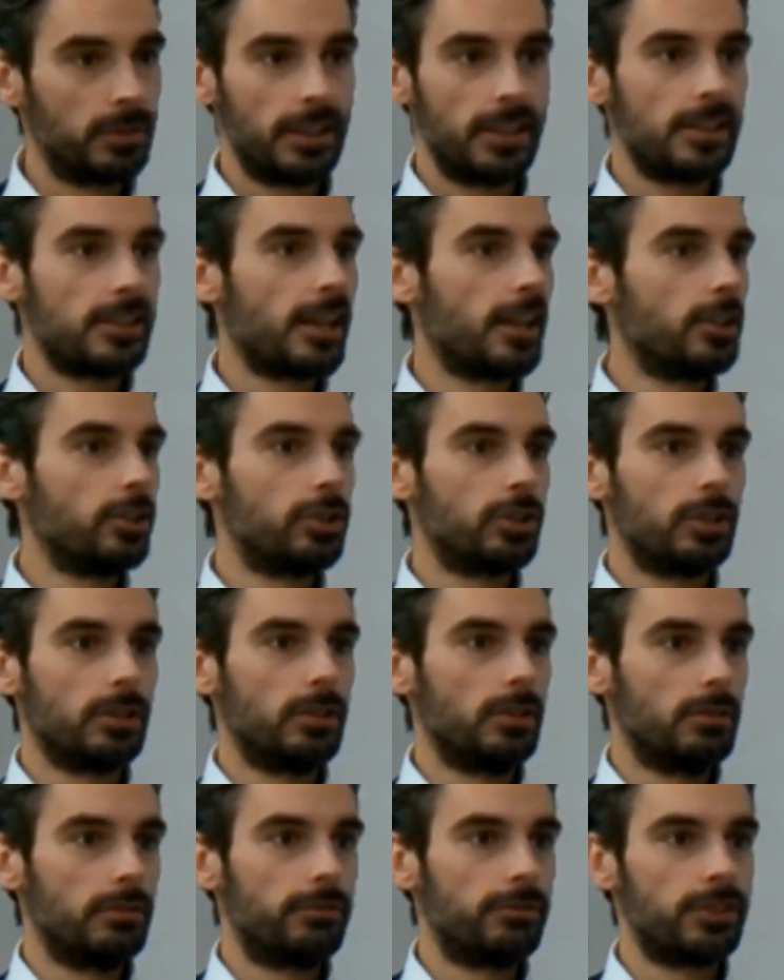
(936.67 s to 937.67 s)
with the intention
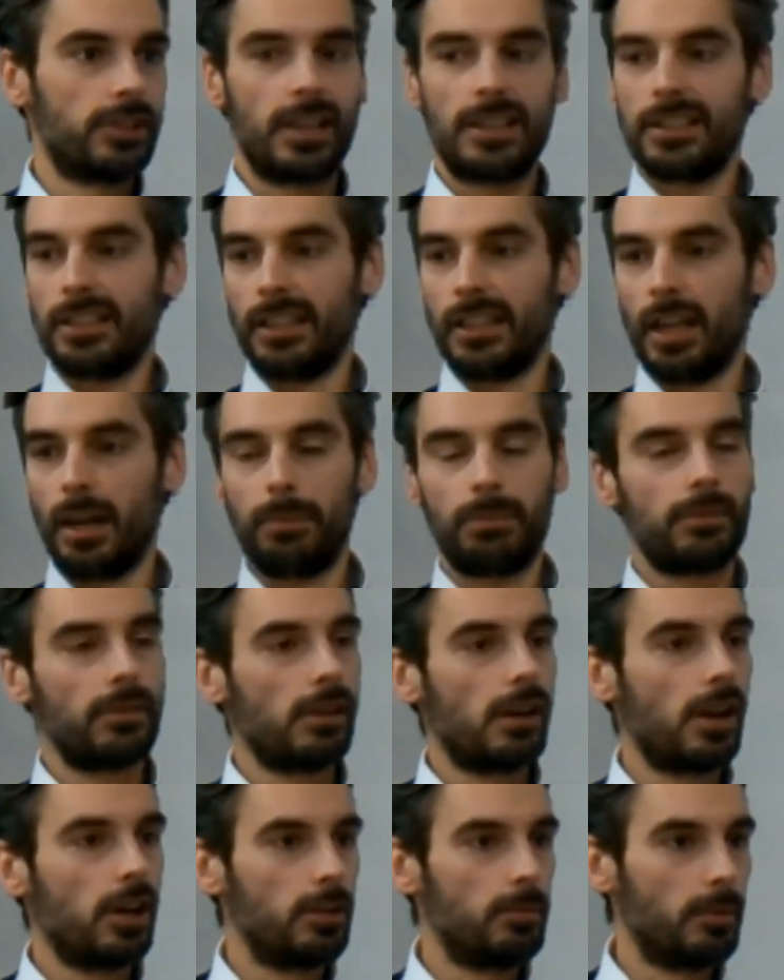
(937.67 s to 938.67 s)
of setting up a
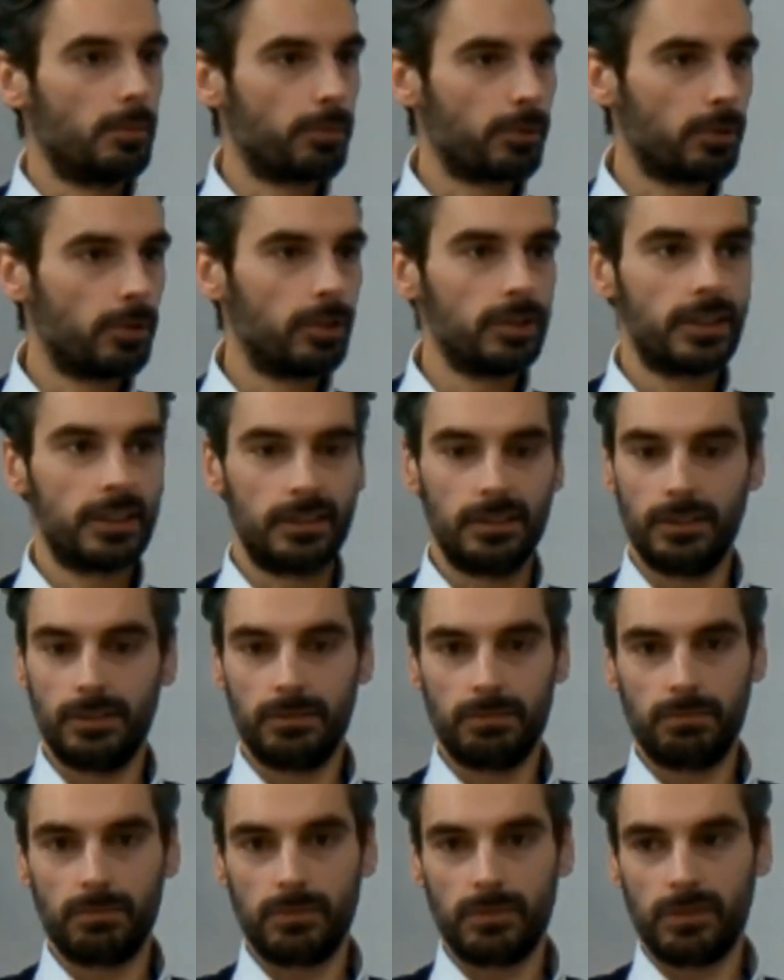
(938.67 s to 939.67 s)
home abroad
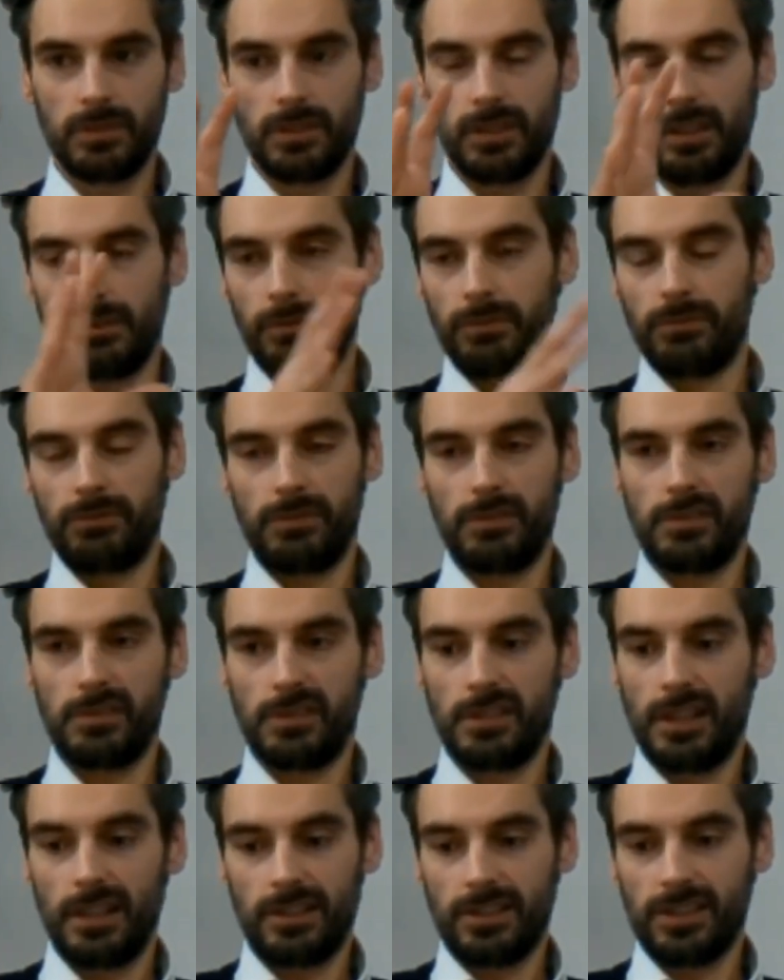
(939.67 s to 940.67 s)
and,
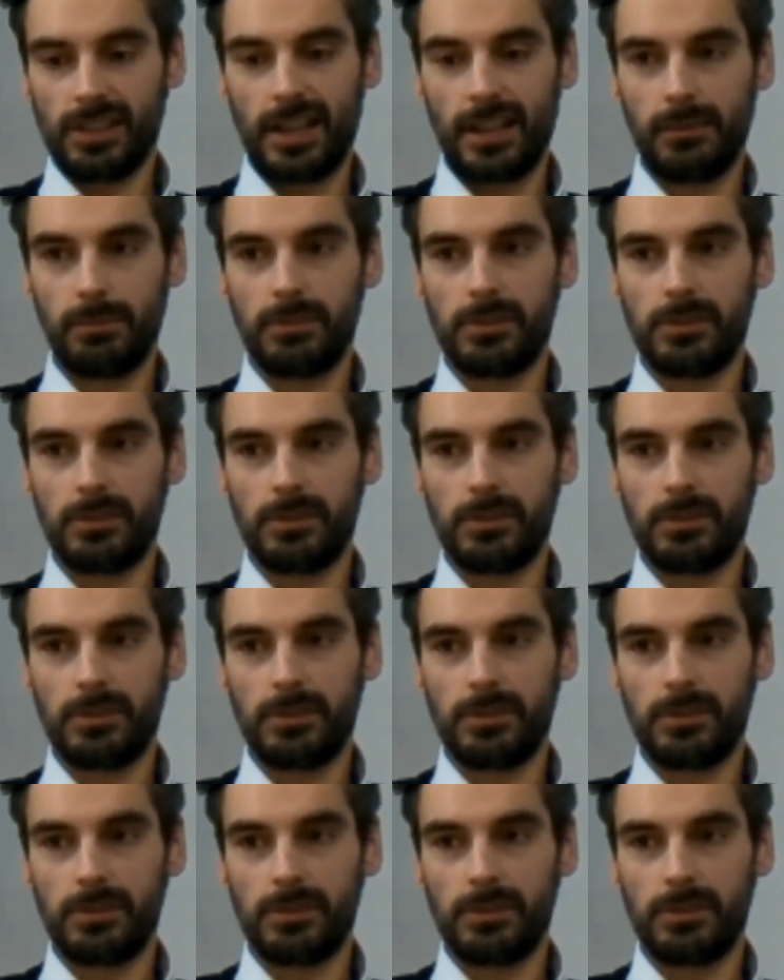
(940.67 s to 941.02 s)
let's say